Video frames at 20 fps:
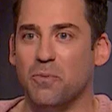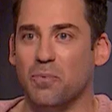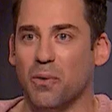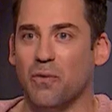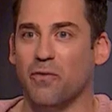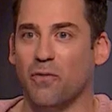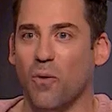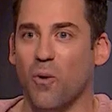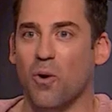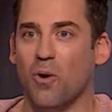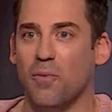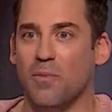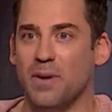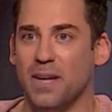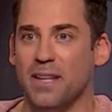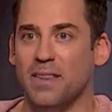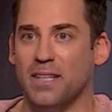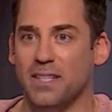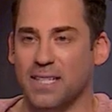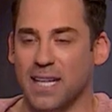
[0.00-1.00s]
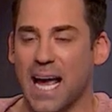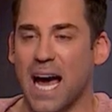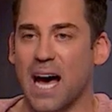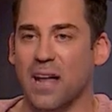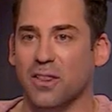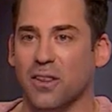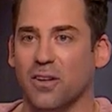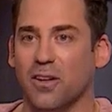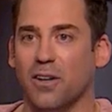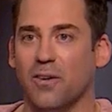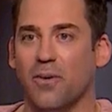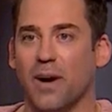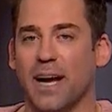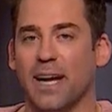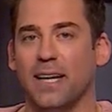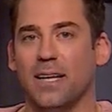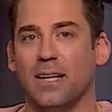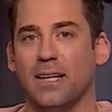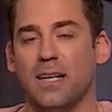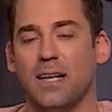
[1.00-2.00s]
you perform right. in the decathlon,
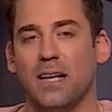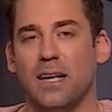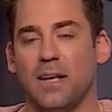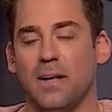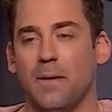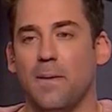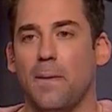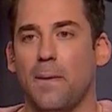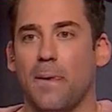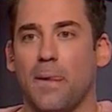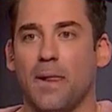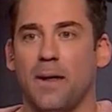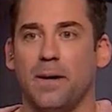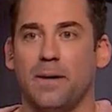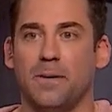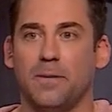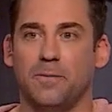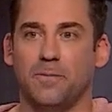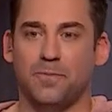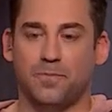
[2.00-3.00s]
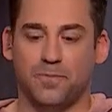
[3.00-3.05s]
right? And LeBron James in